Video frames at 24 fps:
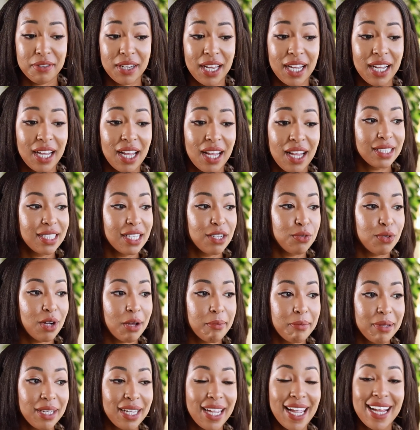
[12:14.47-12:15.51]
Like the
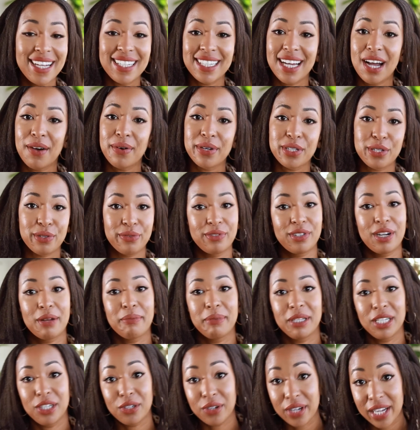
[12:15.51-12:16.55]
rubbing, 8 hours of
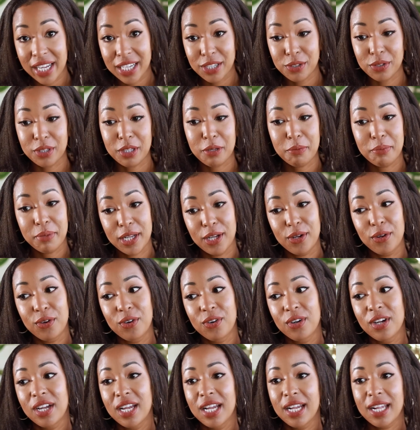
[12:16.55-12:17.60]
rubbing your head on the
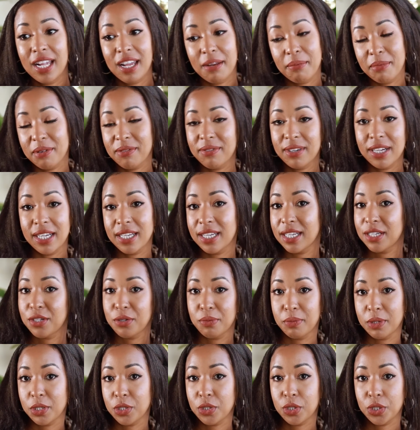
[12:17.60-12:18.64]
pillow can be very
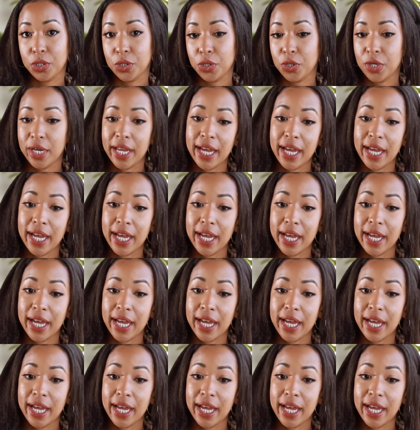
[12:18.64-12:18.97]
detrimental to your